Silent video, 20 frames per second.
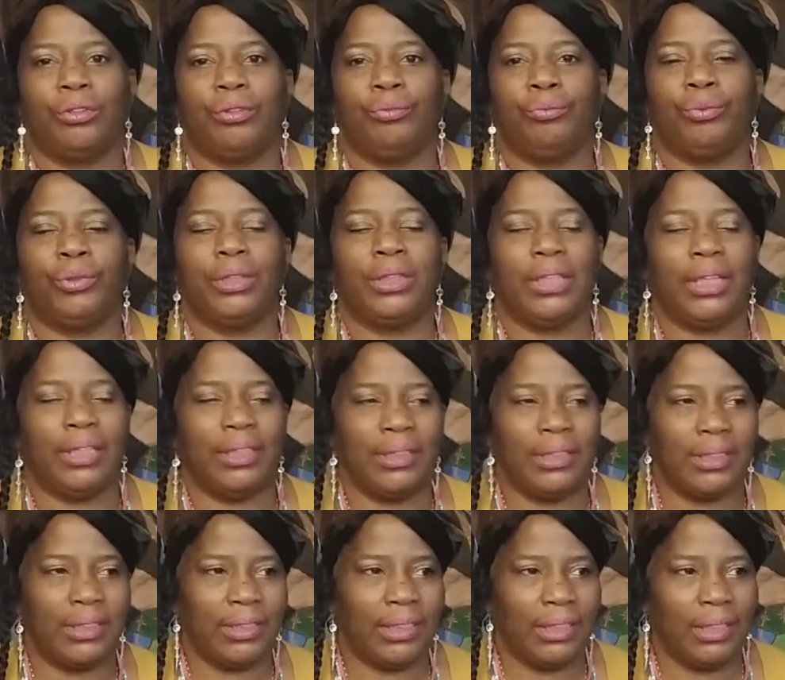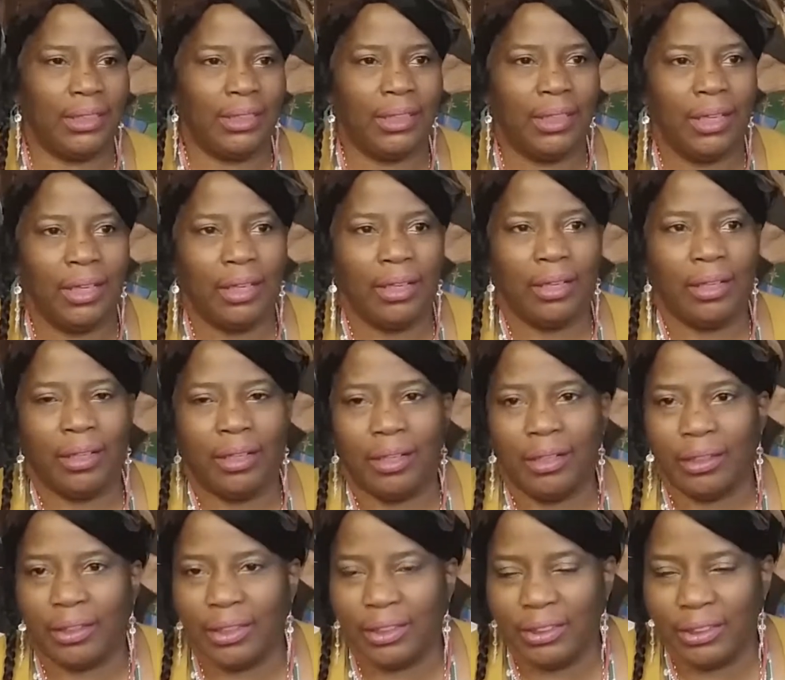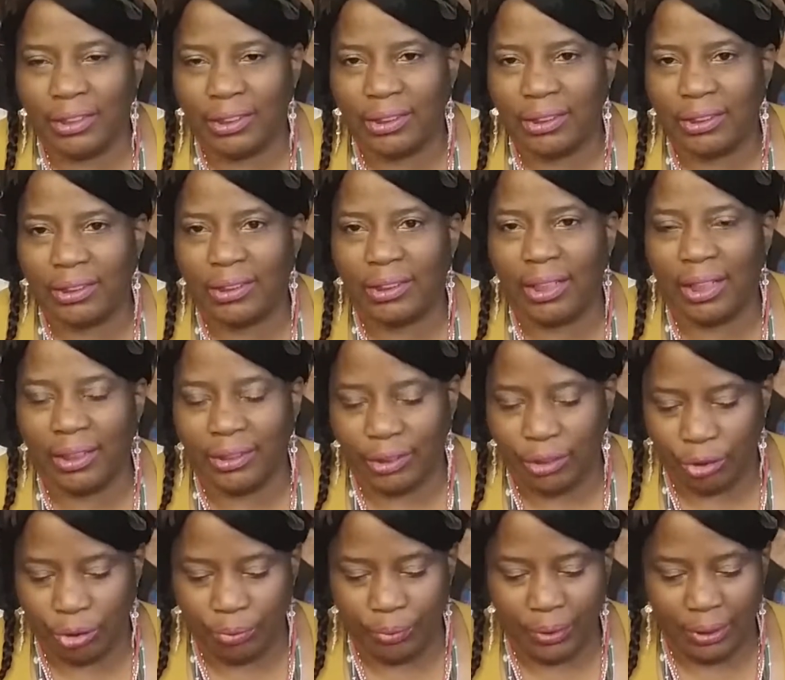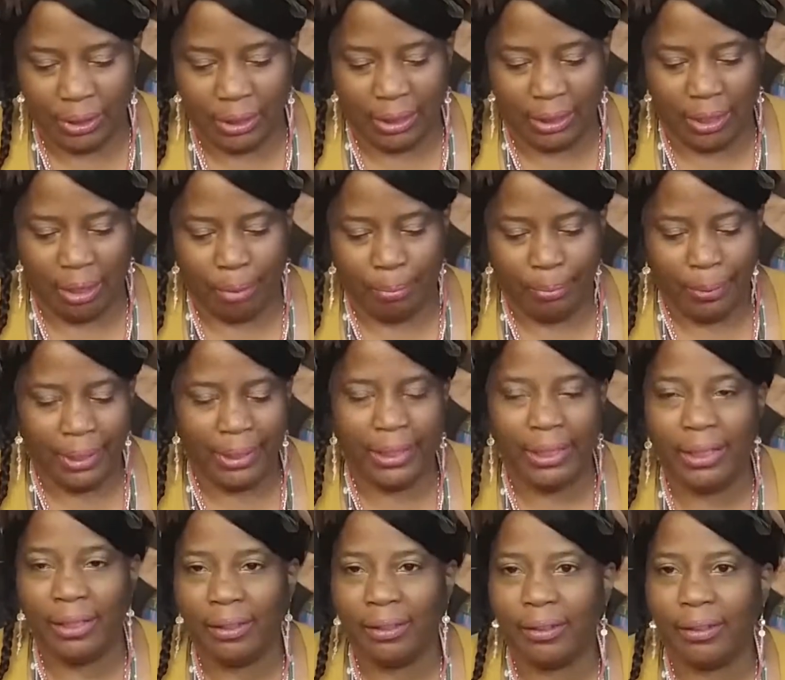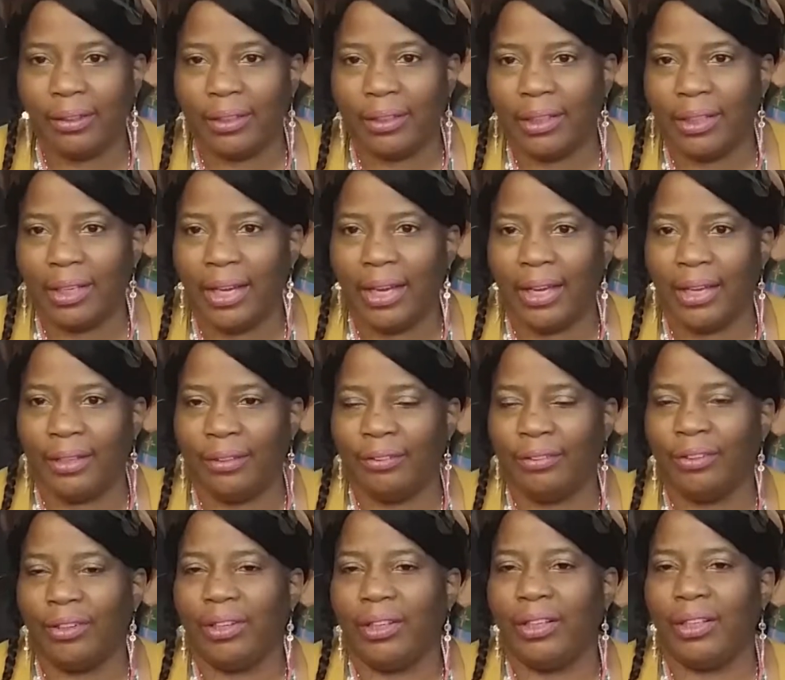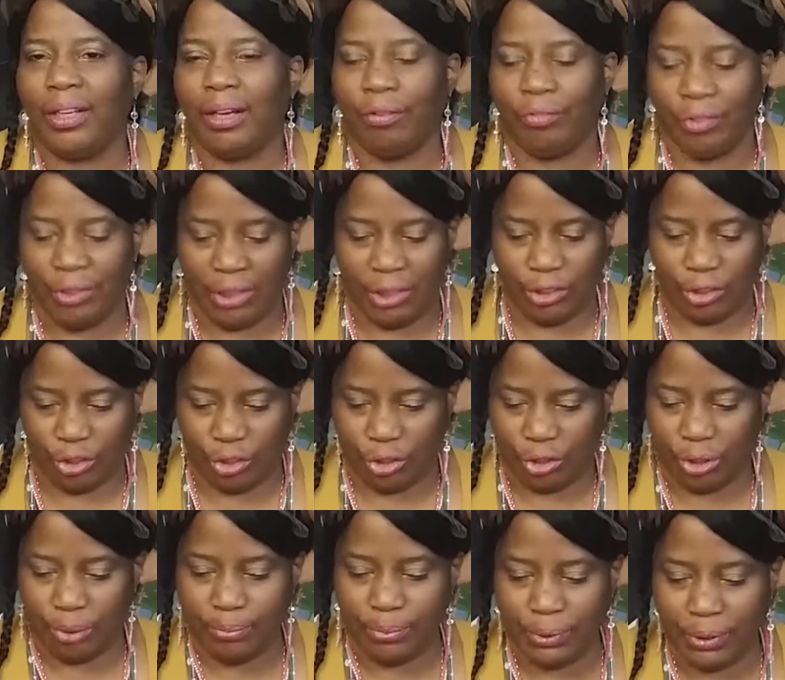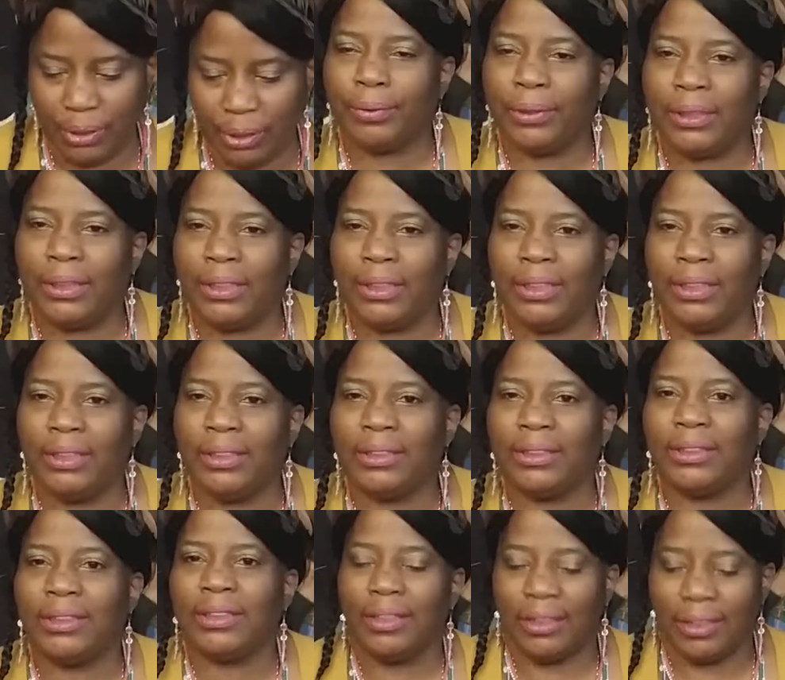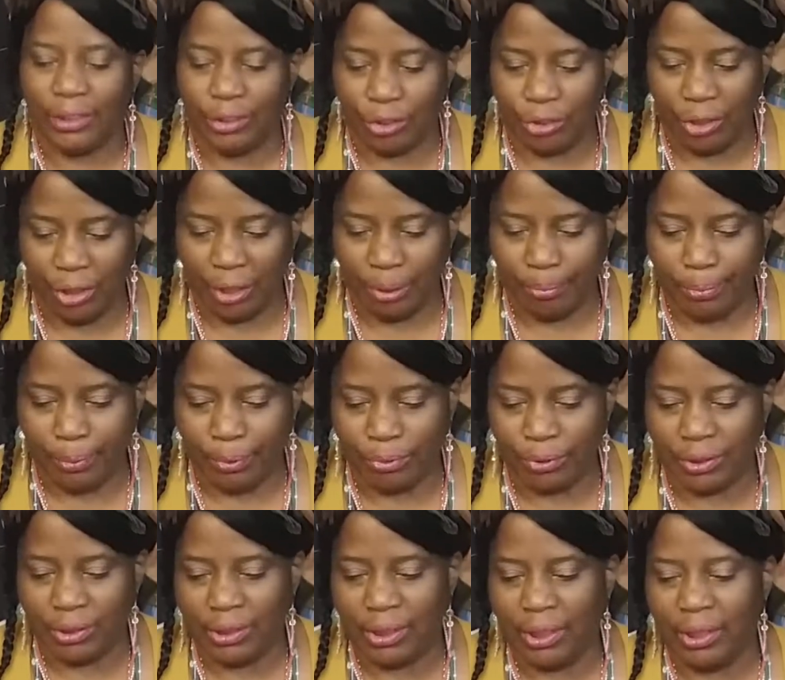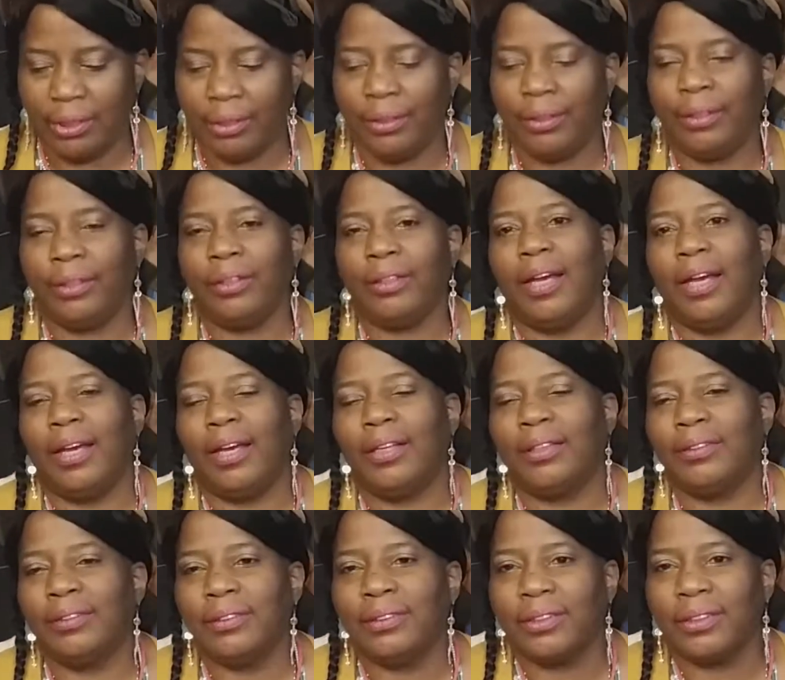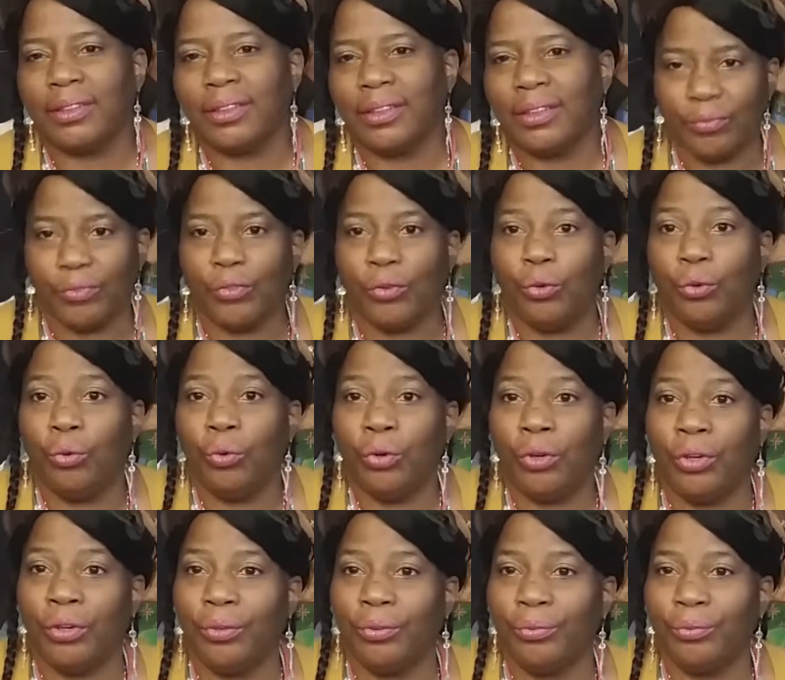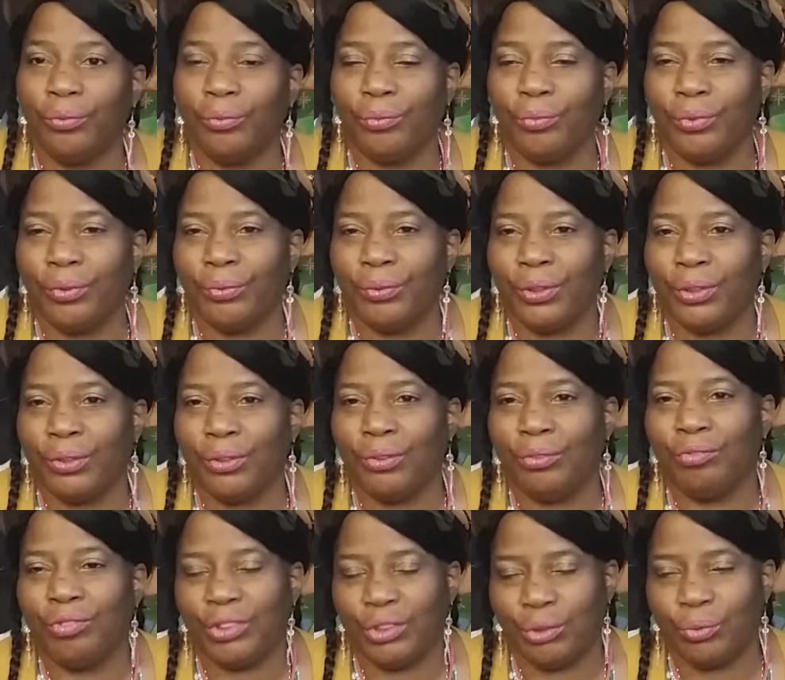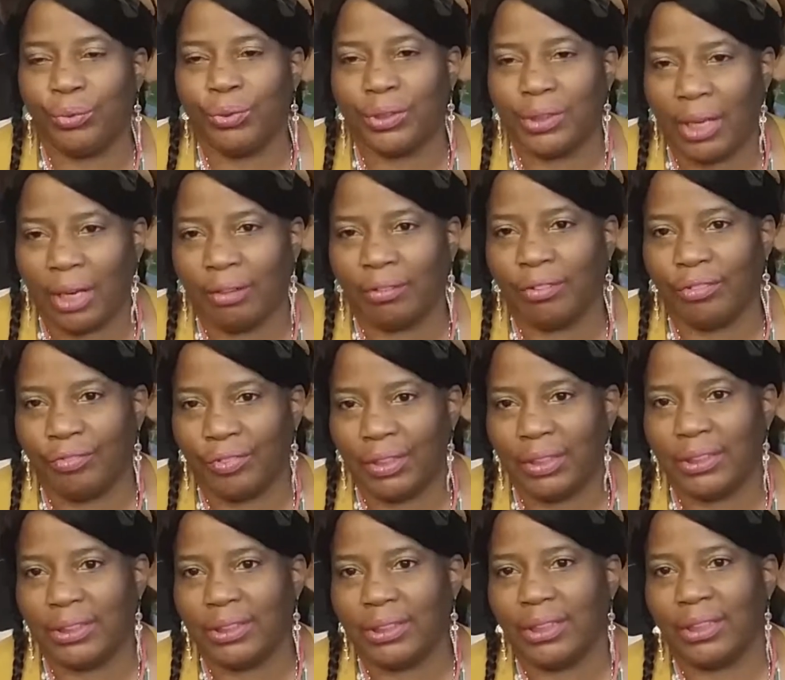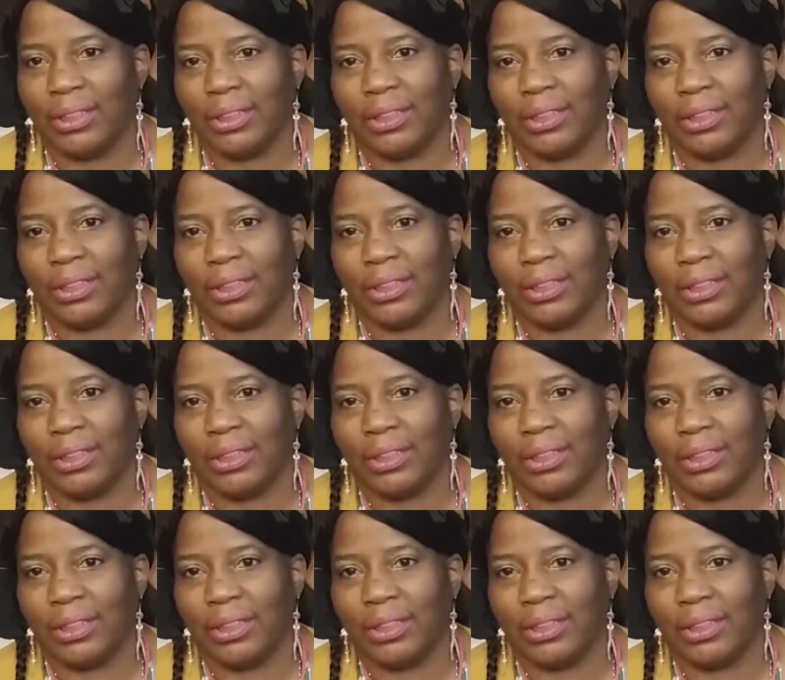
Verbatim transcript: We can see a con- continuity in our money and in our relationships. Please get your ebos done and or what we call ritual sacrifice.